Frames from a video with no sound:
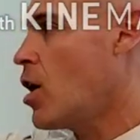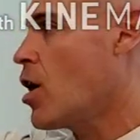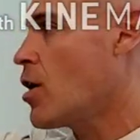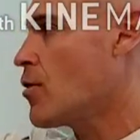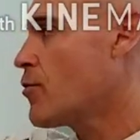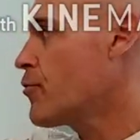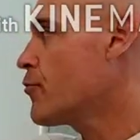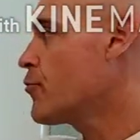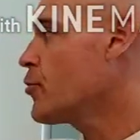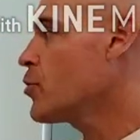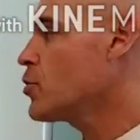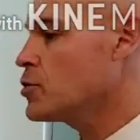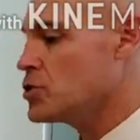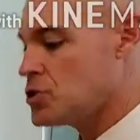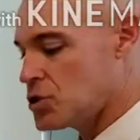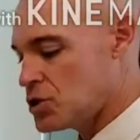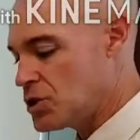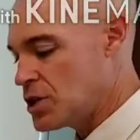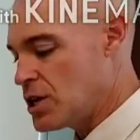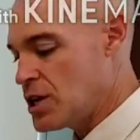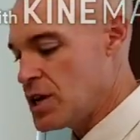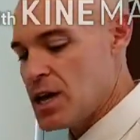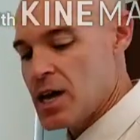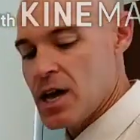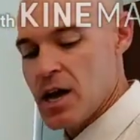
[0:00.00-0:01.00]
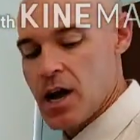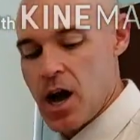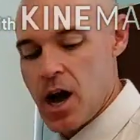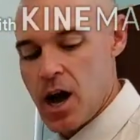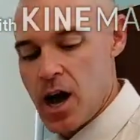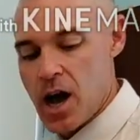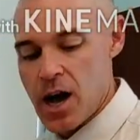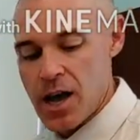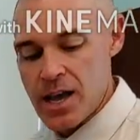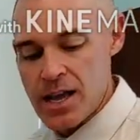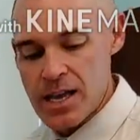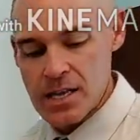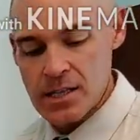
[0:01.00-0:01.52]
Our first
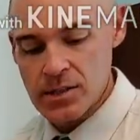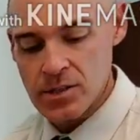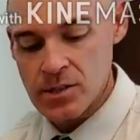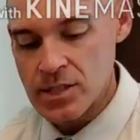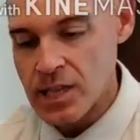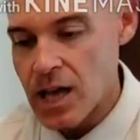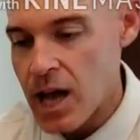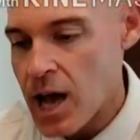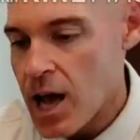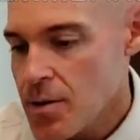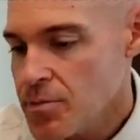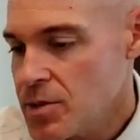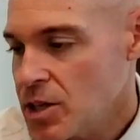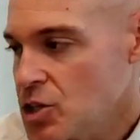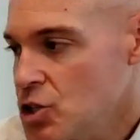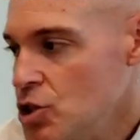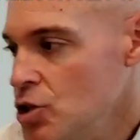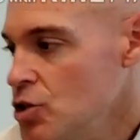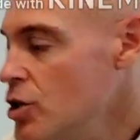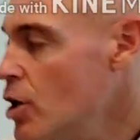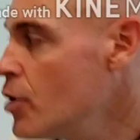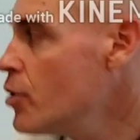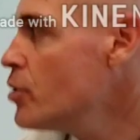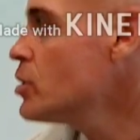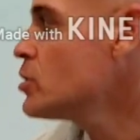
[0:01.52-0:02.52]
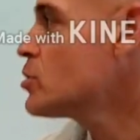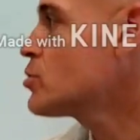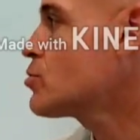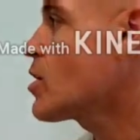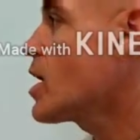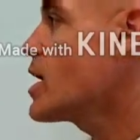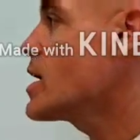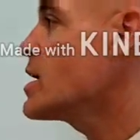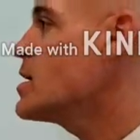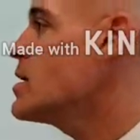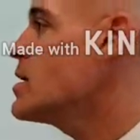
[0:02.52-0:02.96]
uh, enzyme that you notice right